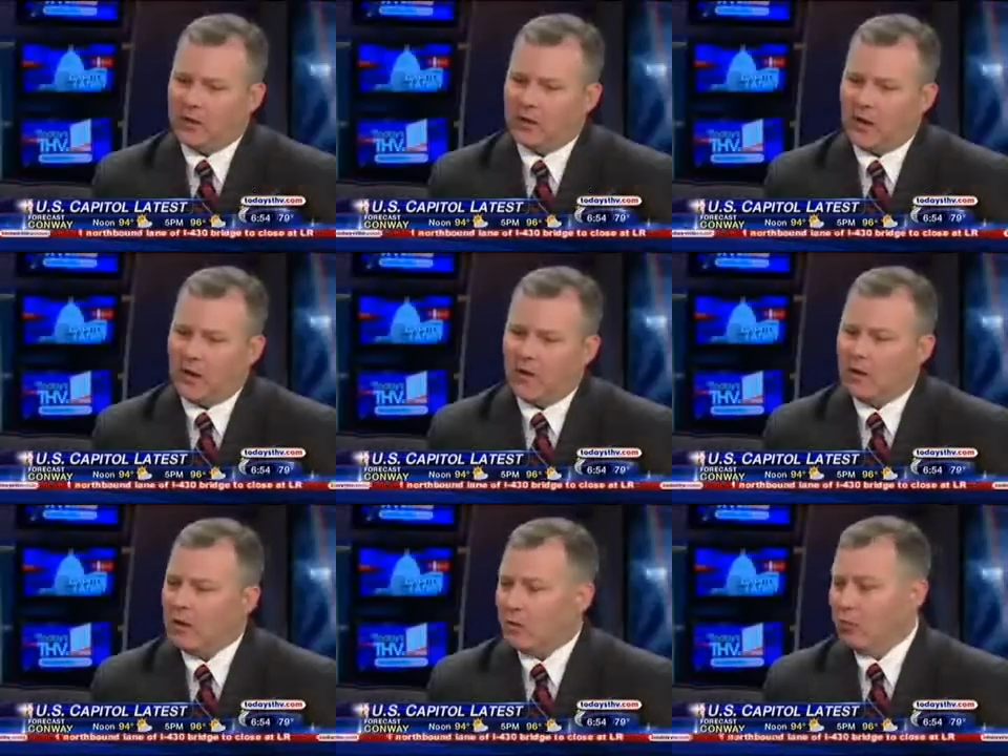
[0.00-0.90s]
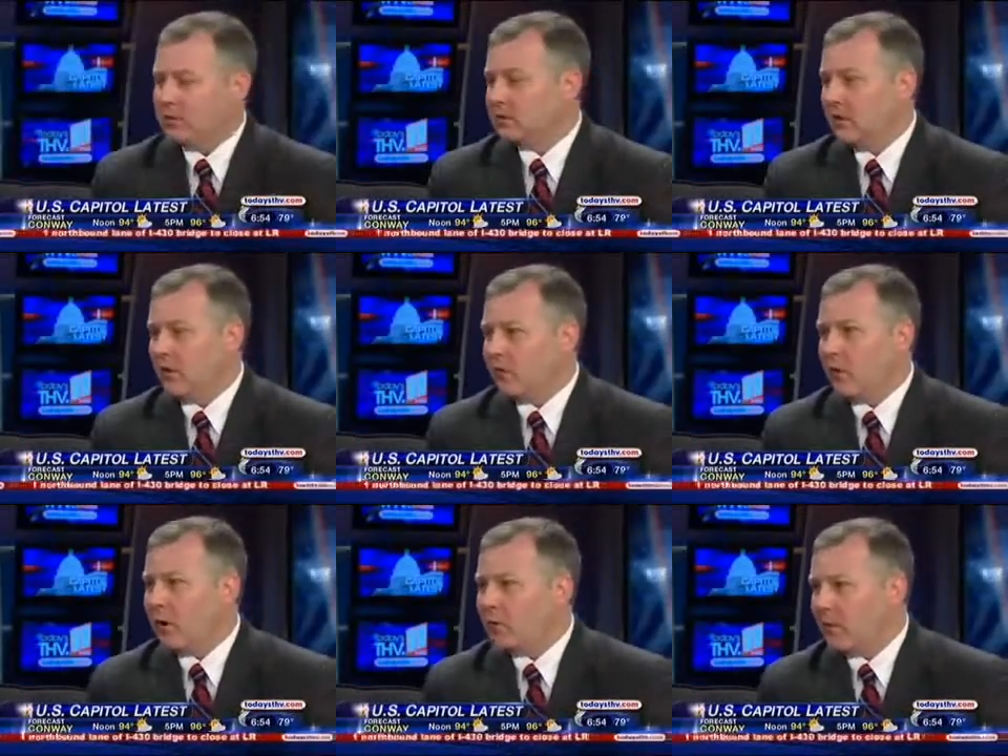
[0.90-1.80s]
ago, was
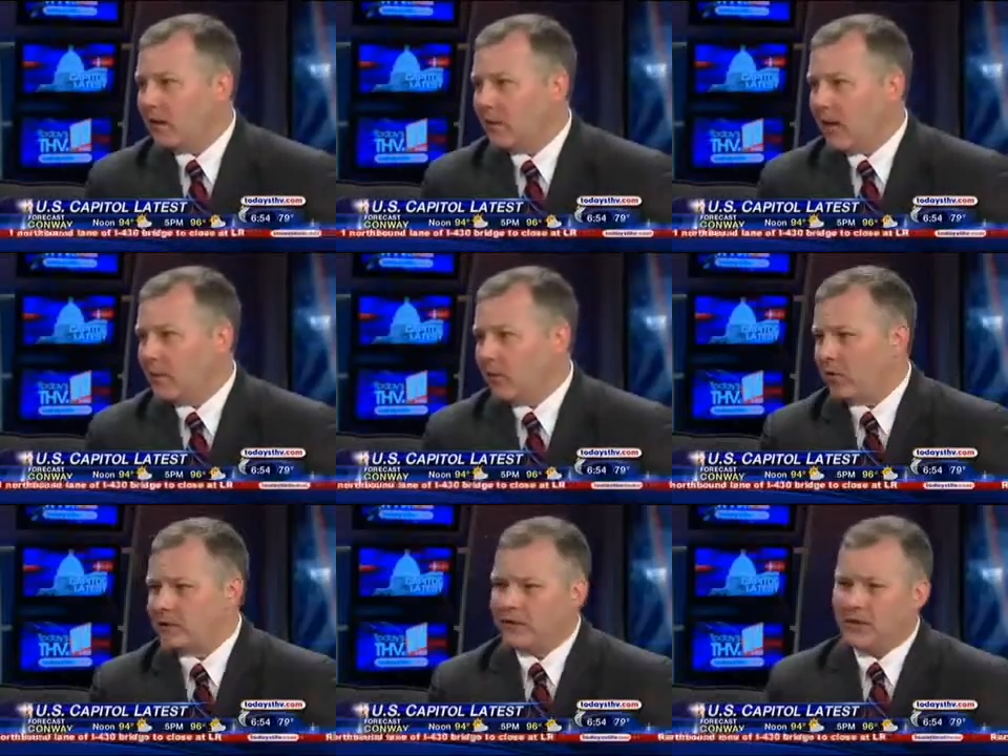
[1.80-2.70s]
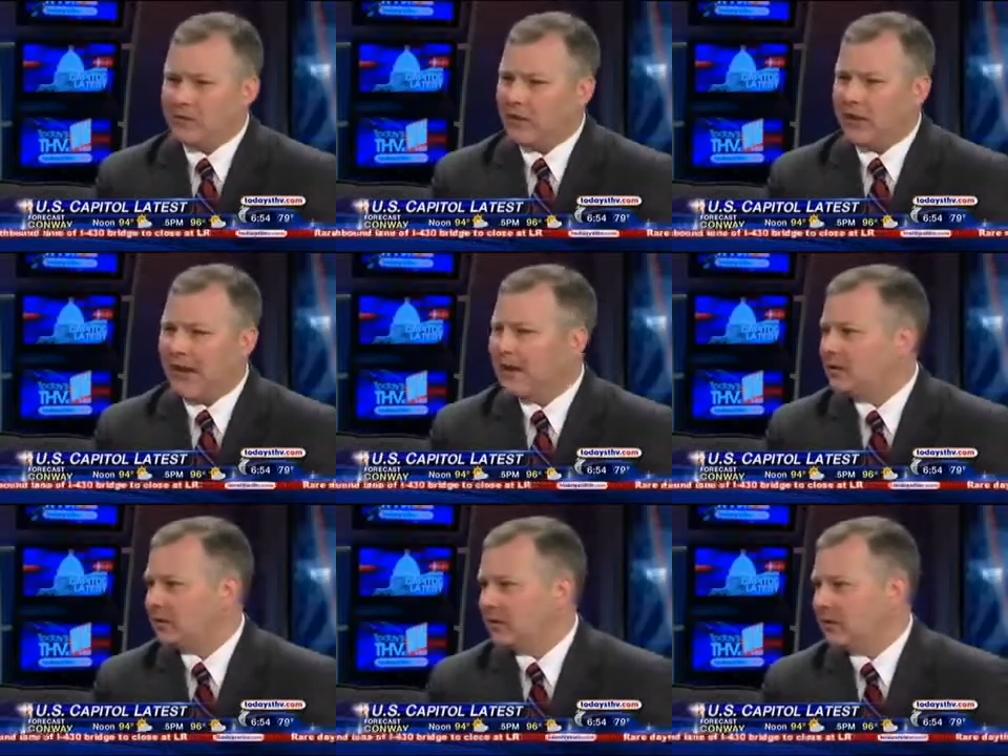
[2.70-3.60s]
overwhelmingly bipartisan. I think
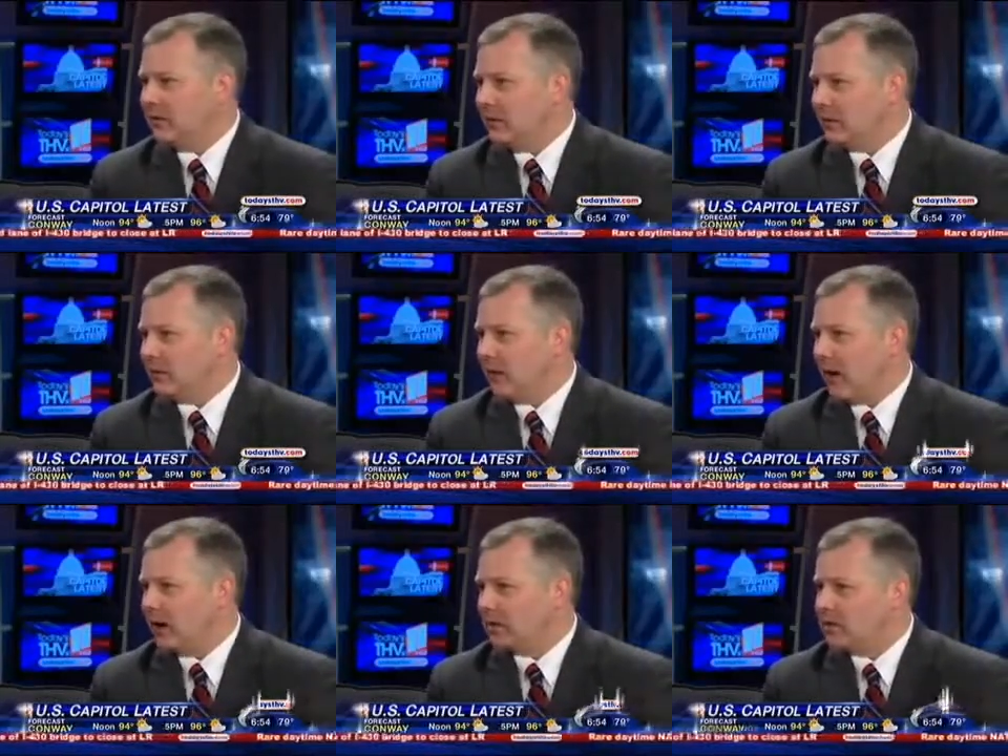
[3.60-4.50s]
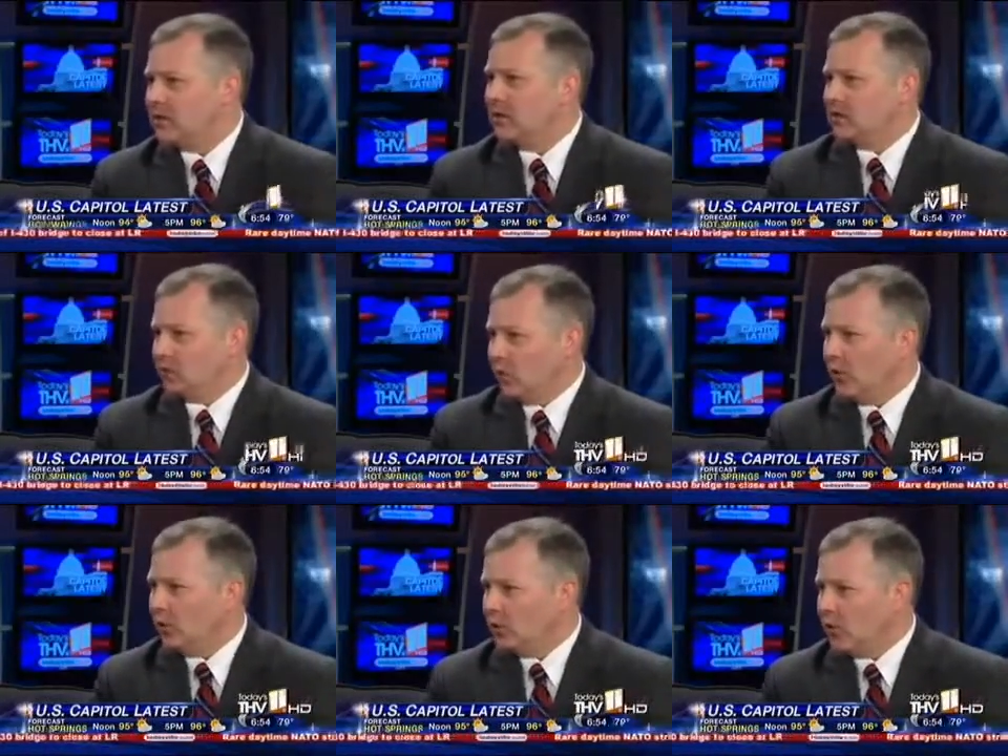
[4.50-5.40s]
80-something Democrats
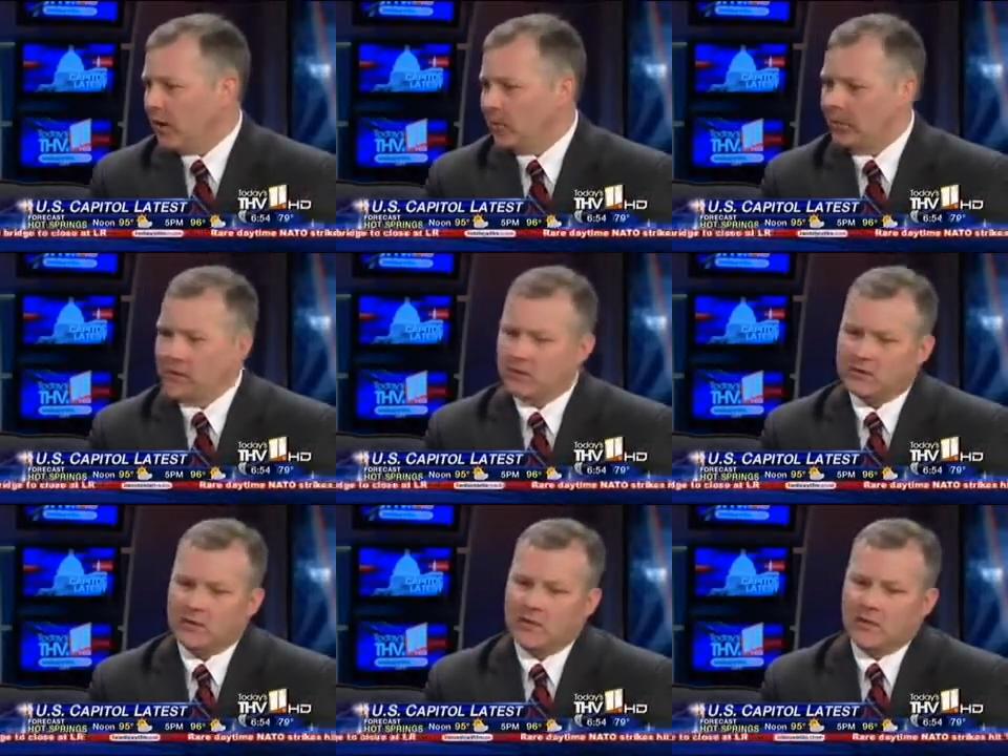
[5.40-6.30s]
joined the Republicans.